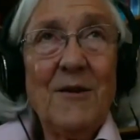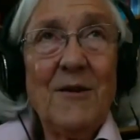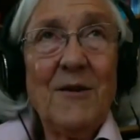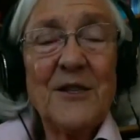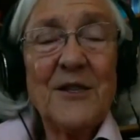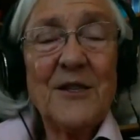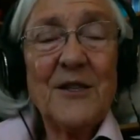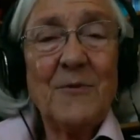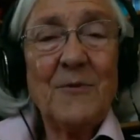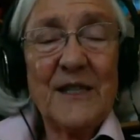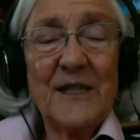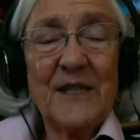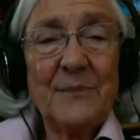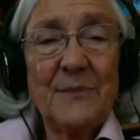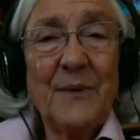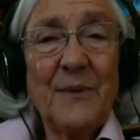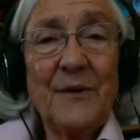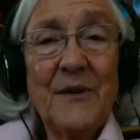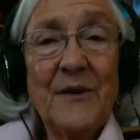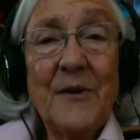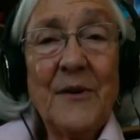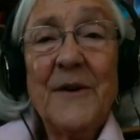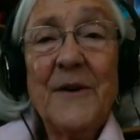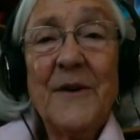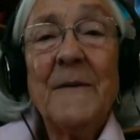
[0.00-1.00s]
The Horse
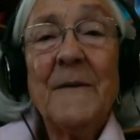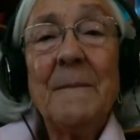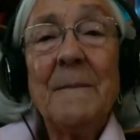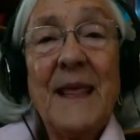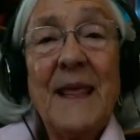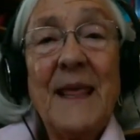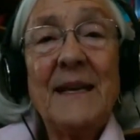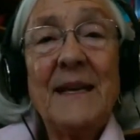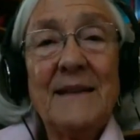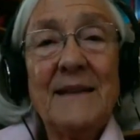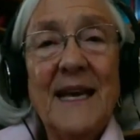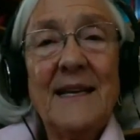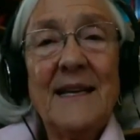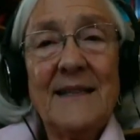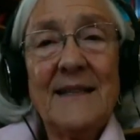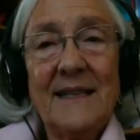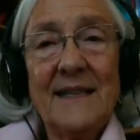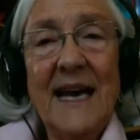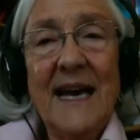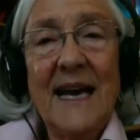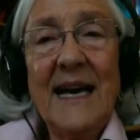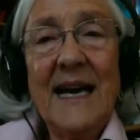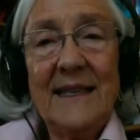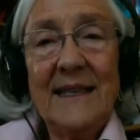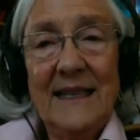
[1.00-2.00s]
Whisperer. That has
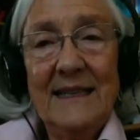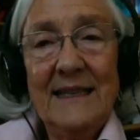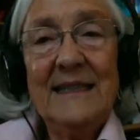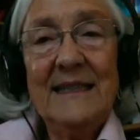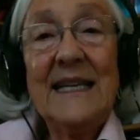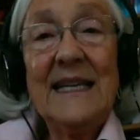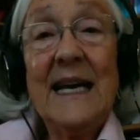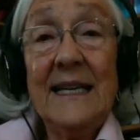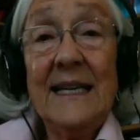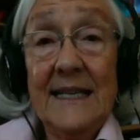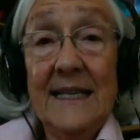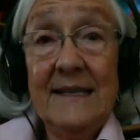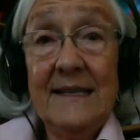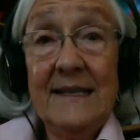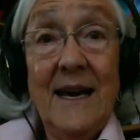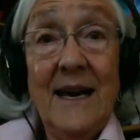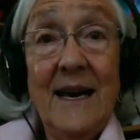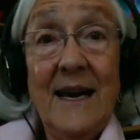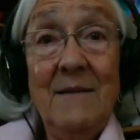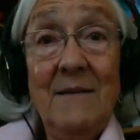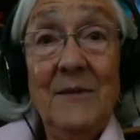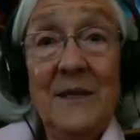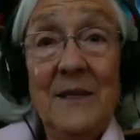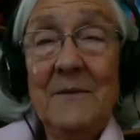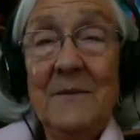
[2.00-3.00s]
a lot in
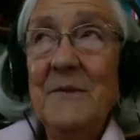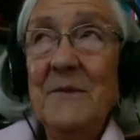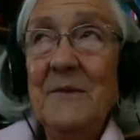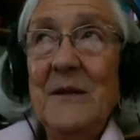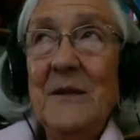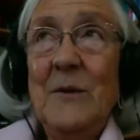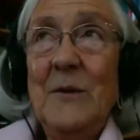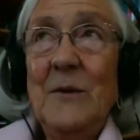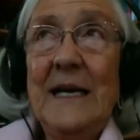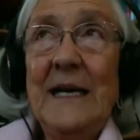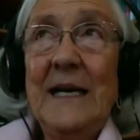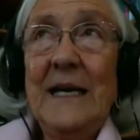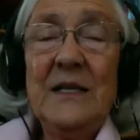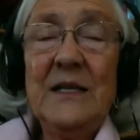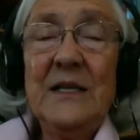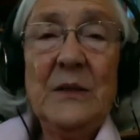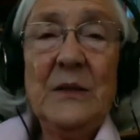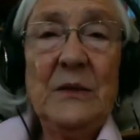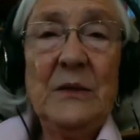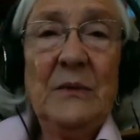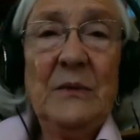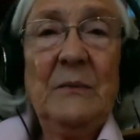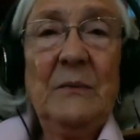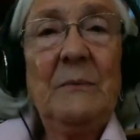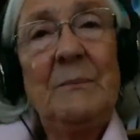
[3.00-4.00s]
common with what I
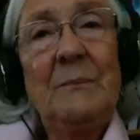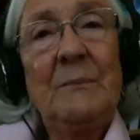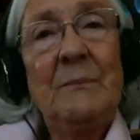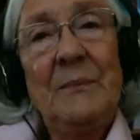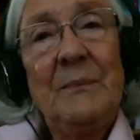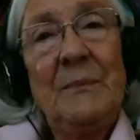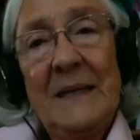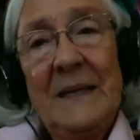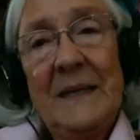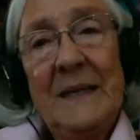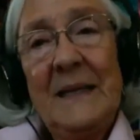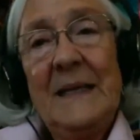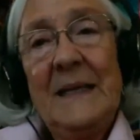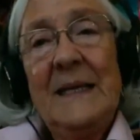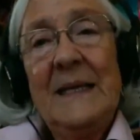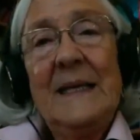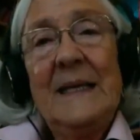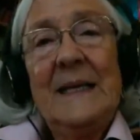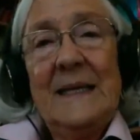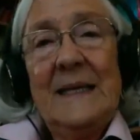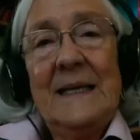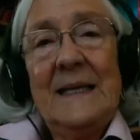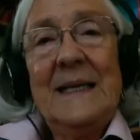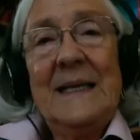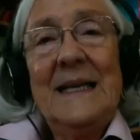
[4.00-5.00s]
do.
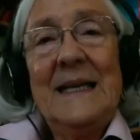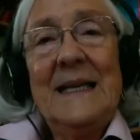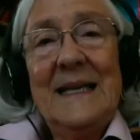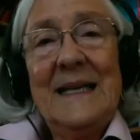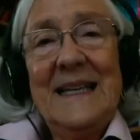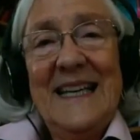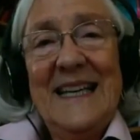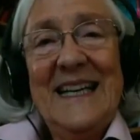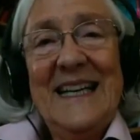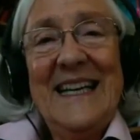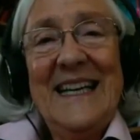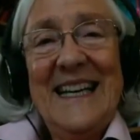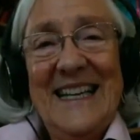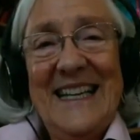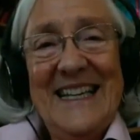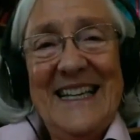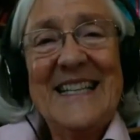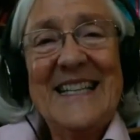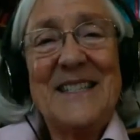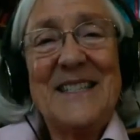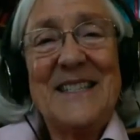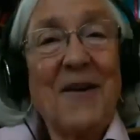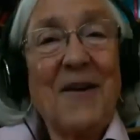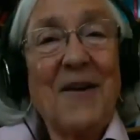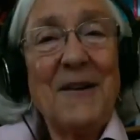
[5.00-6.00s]

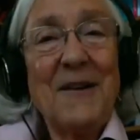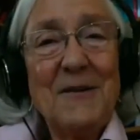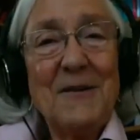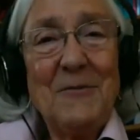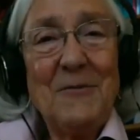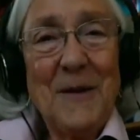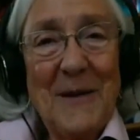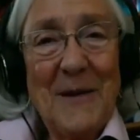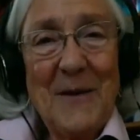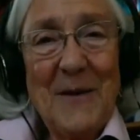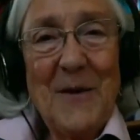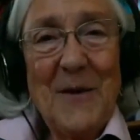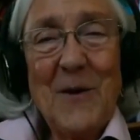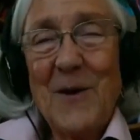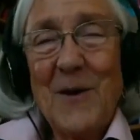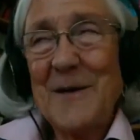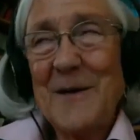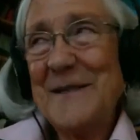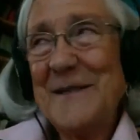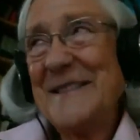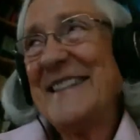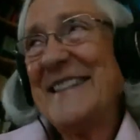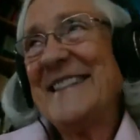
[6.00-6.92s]
And it started with a horse.